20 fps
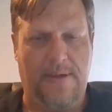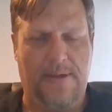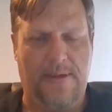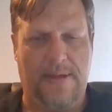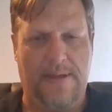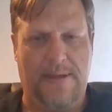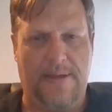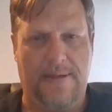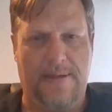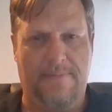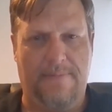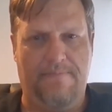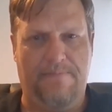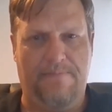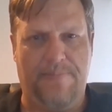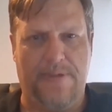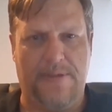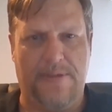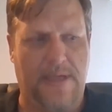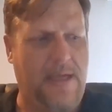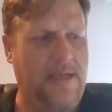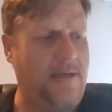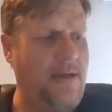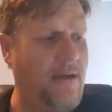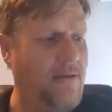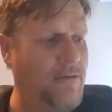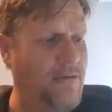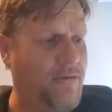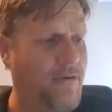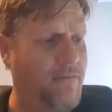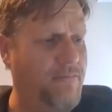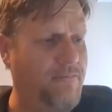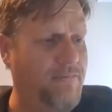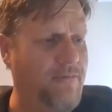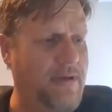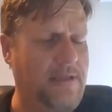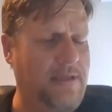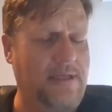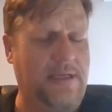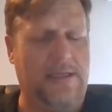But yeah, no, look, I
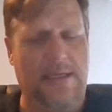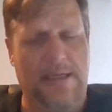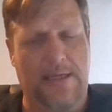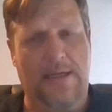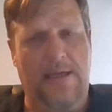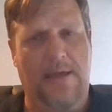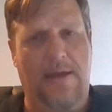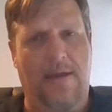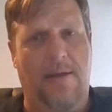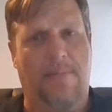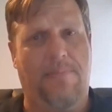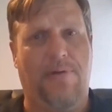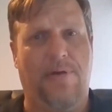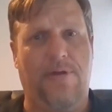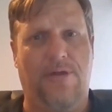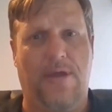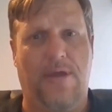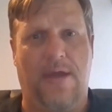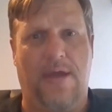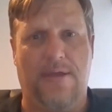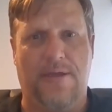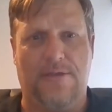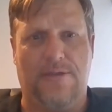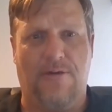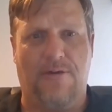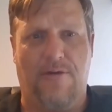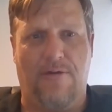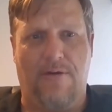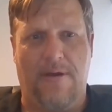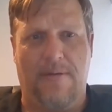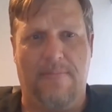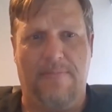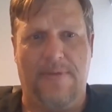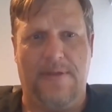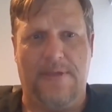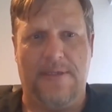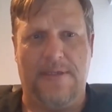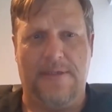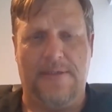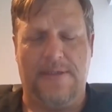really appreciate your time
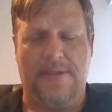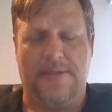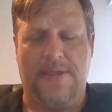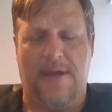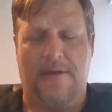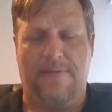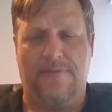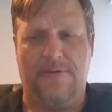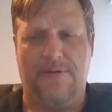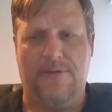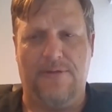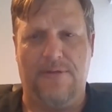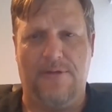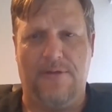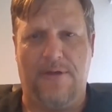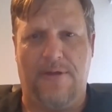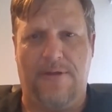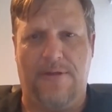this afternoon, Julie.